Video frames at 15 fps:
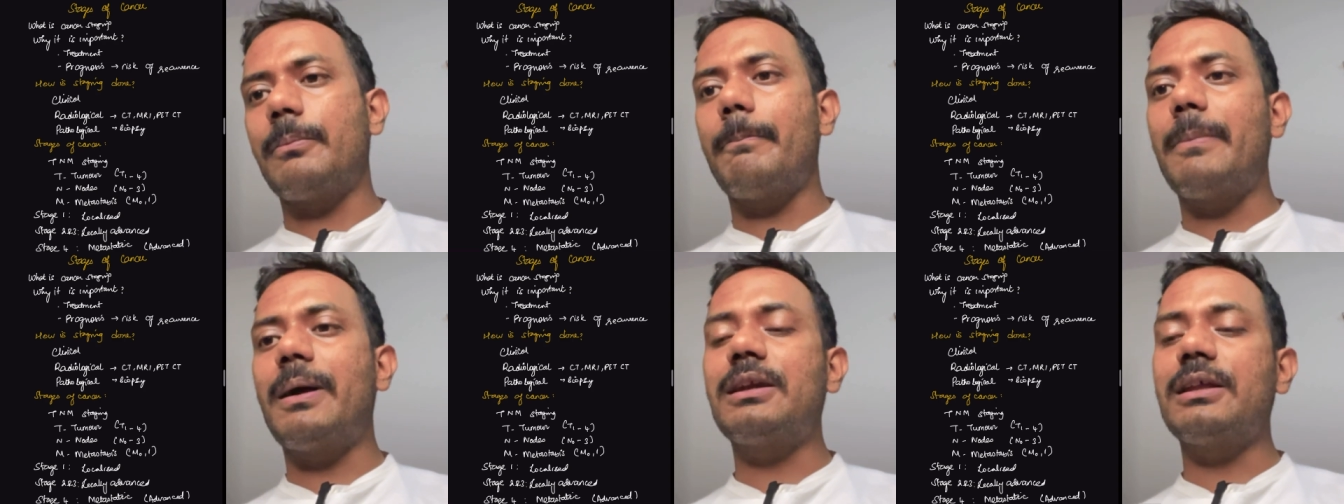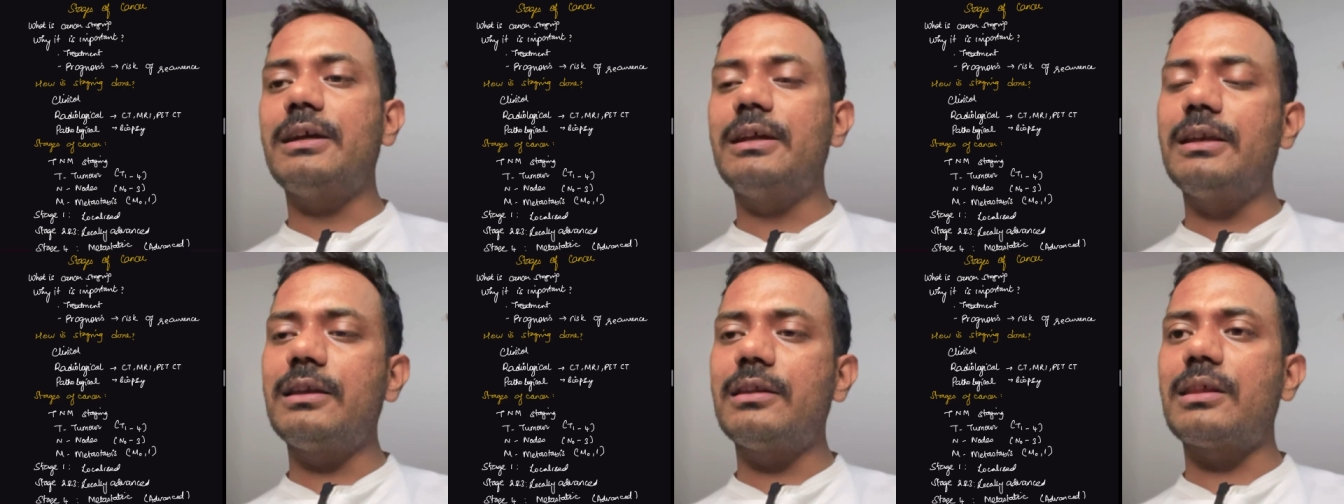But
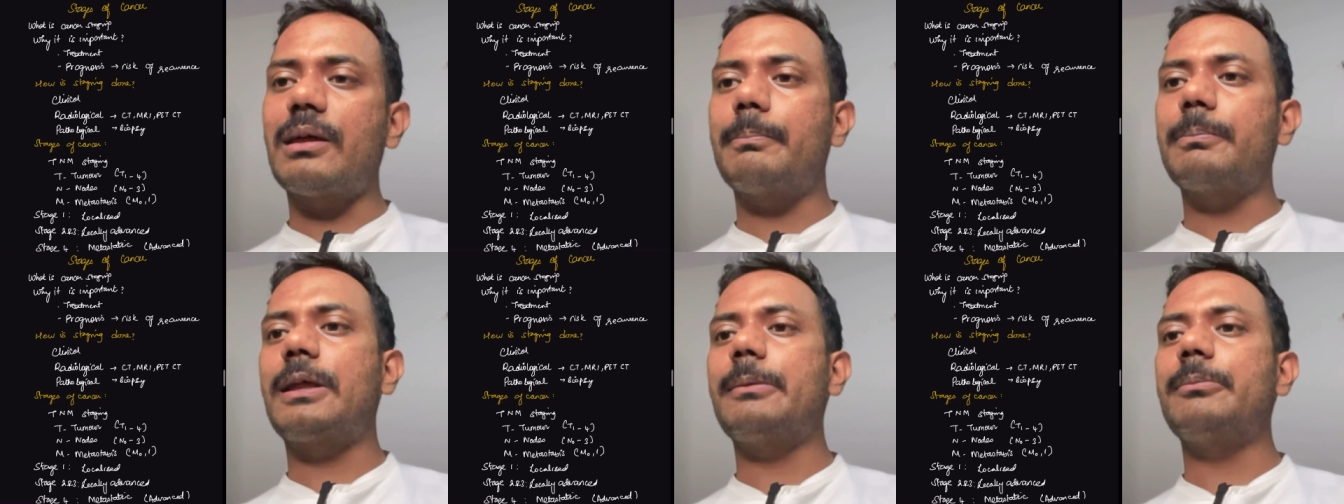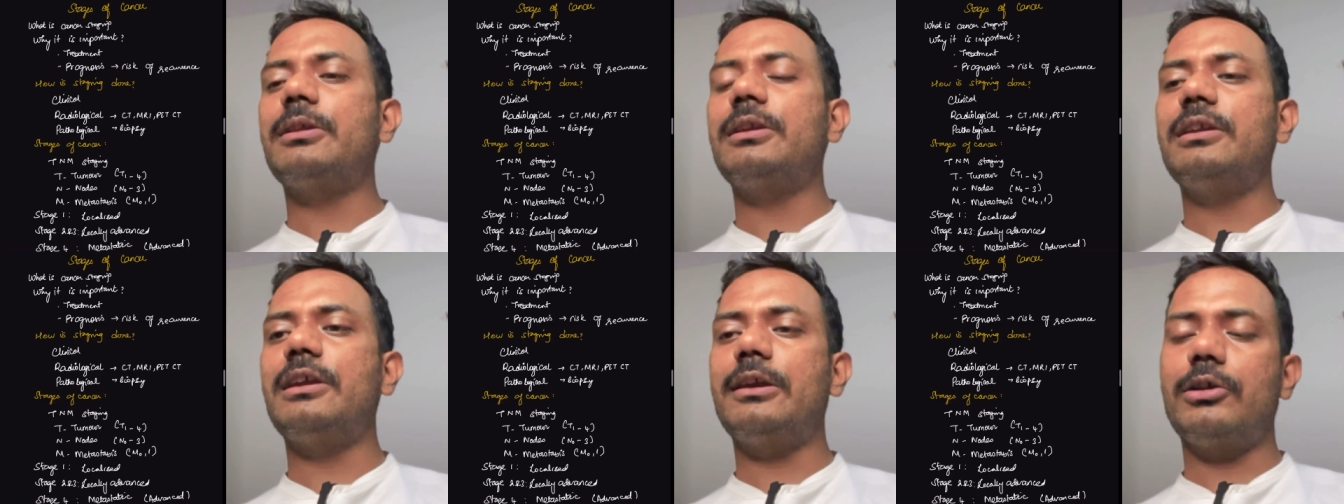in sometimes in
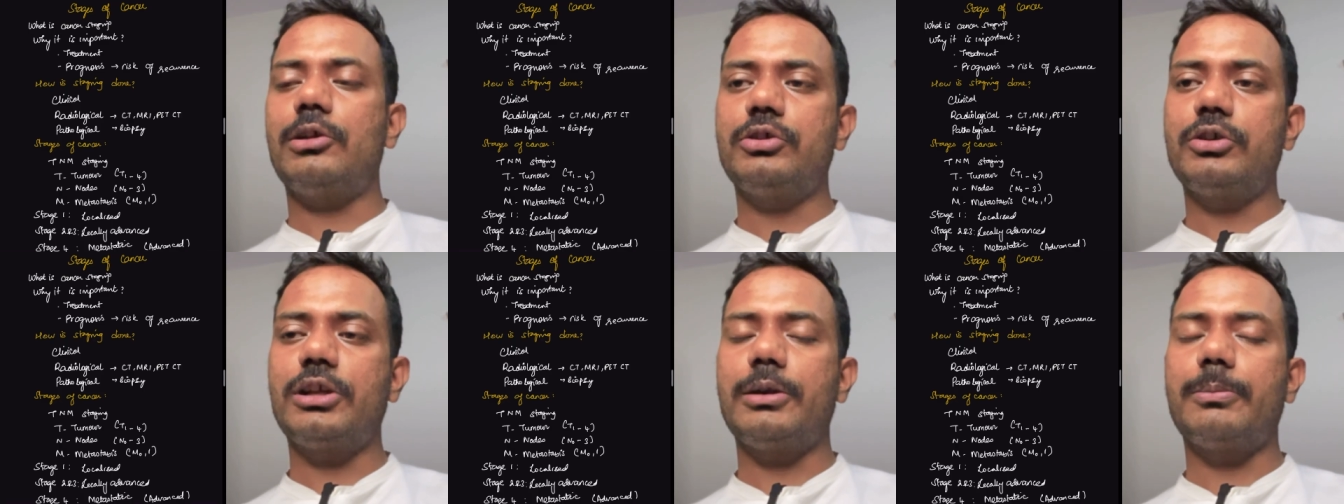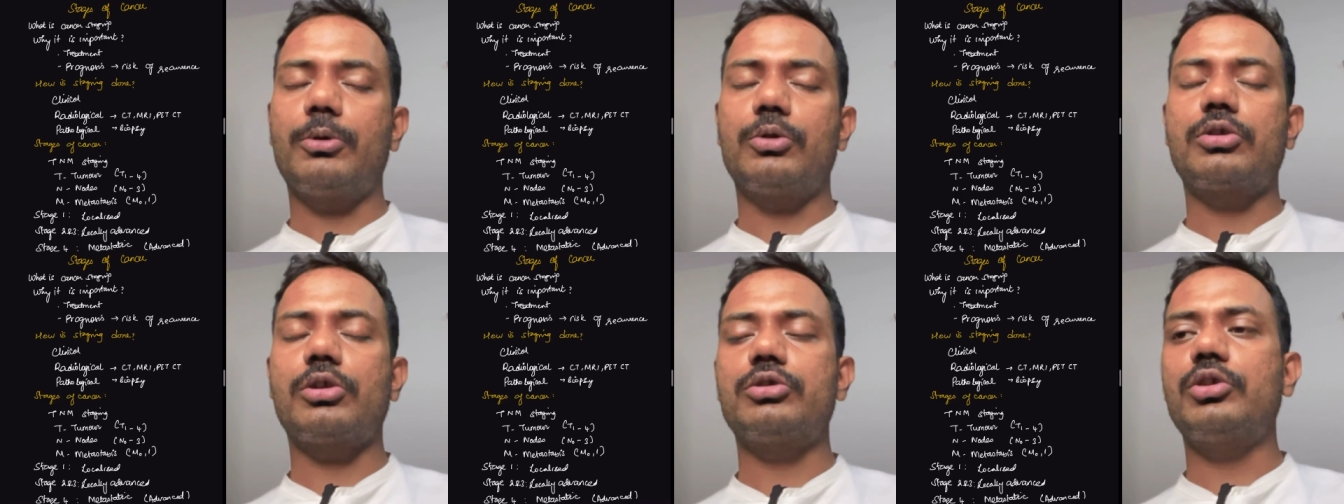radiological
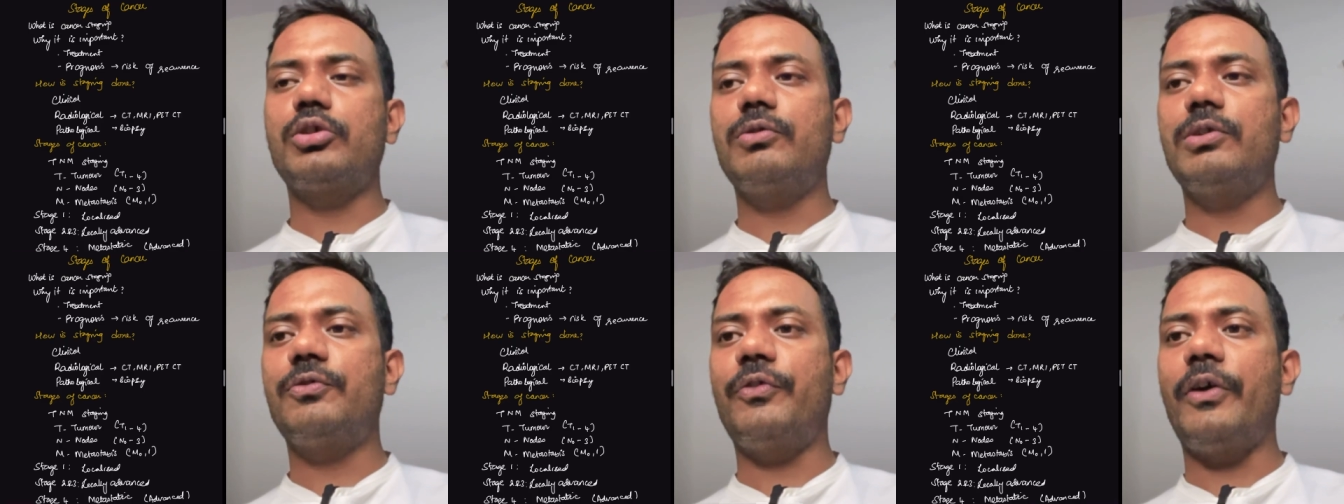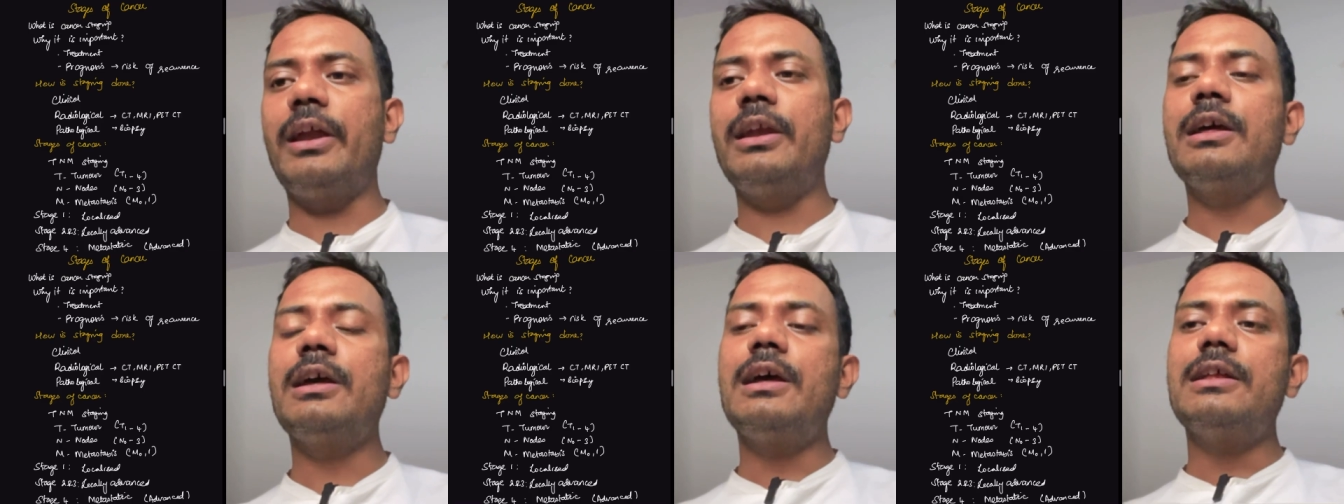report also you will find
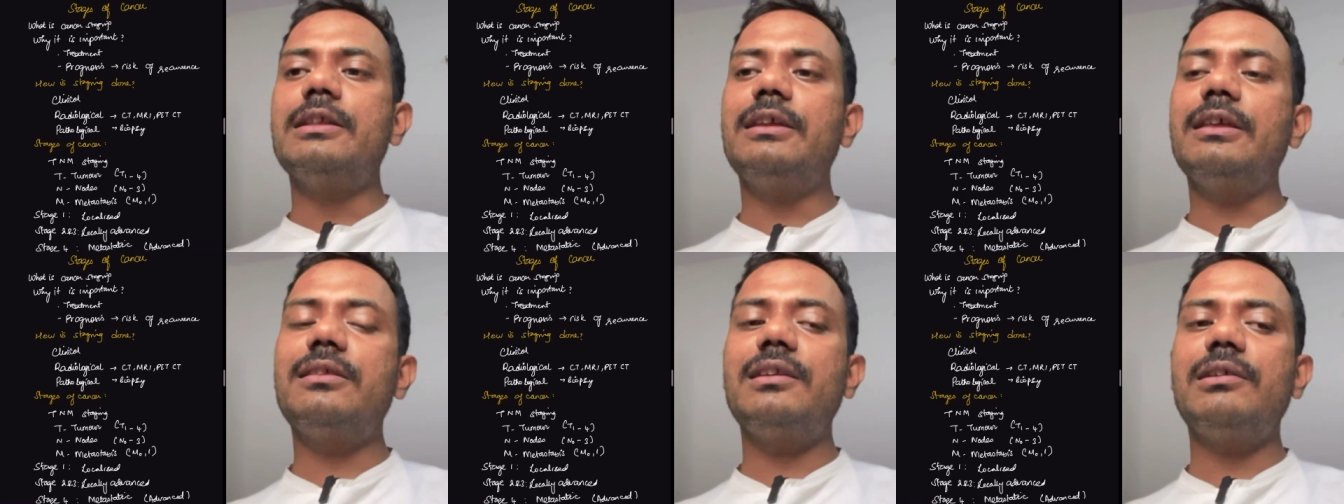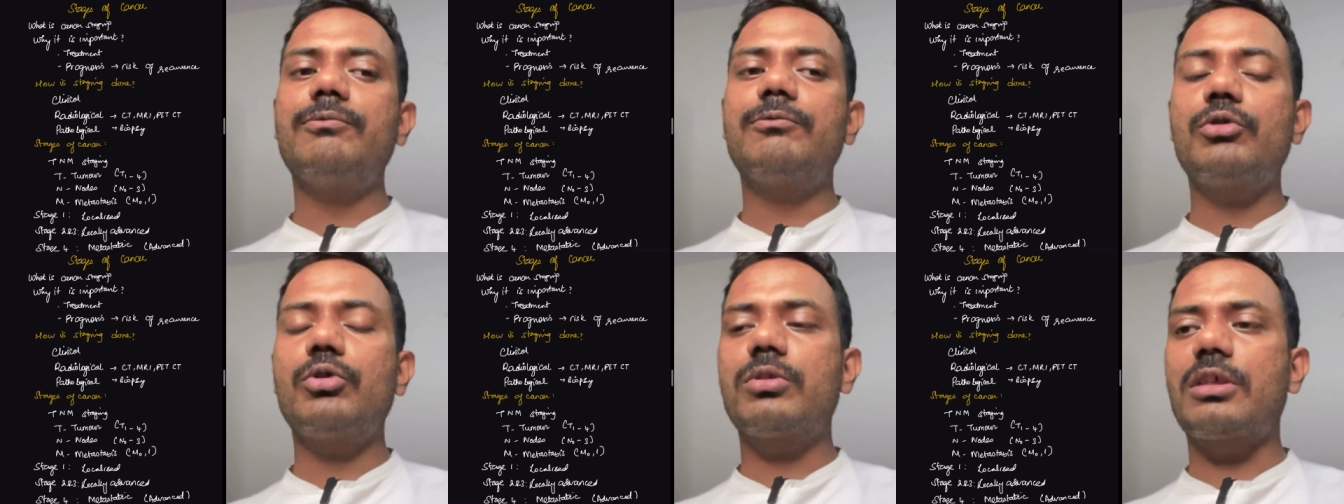these lymph
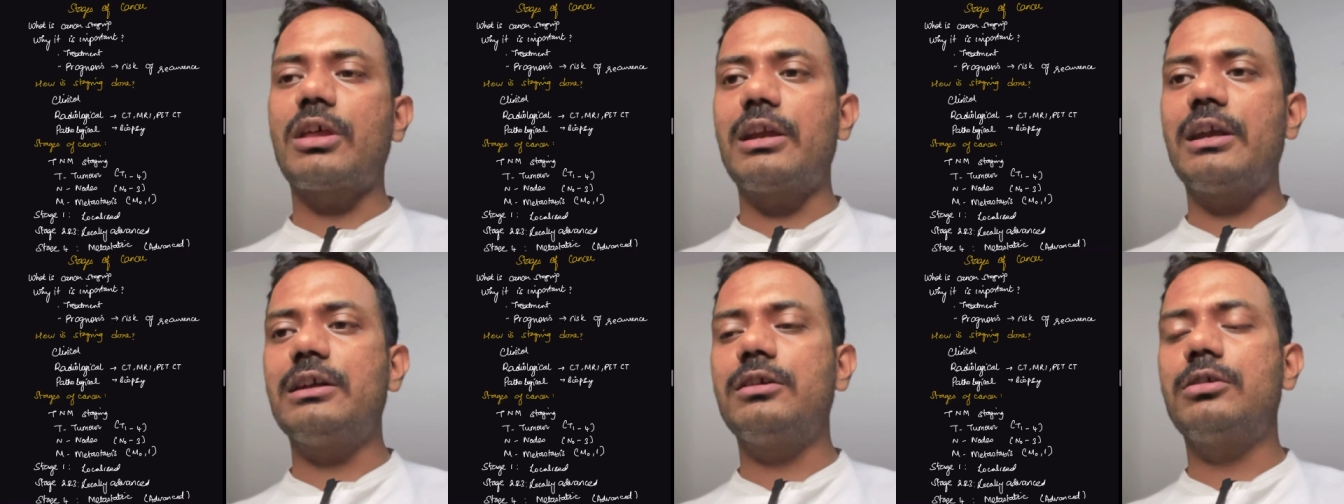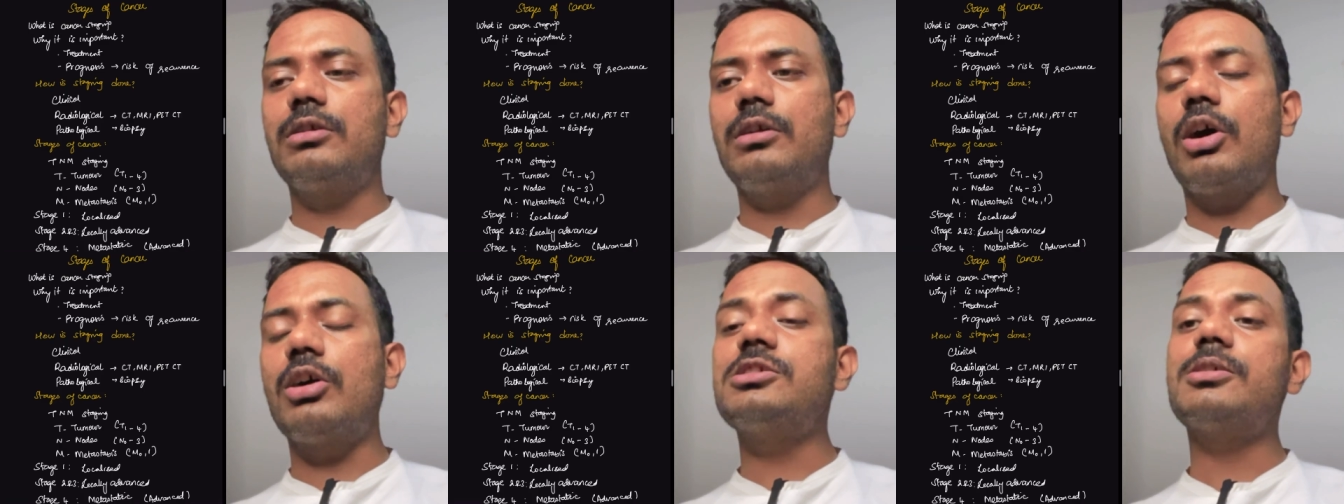nodes are
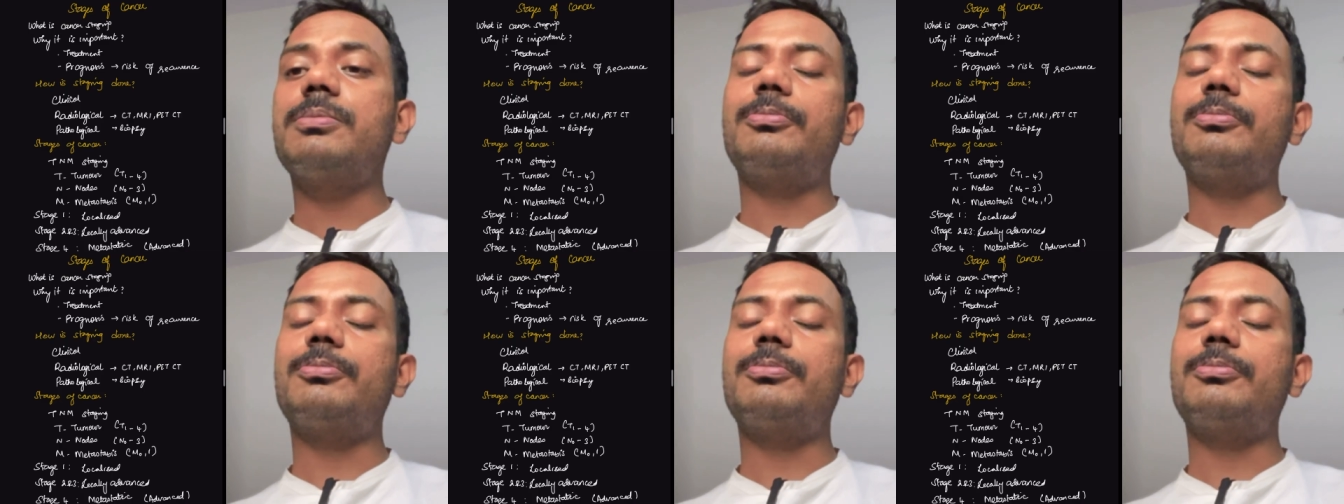enlarged,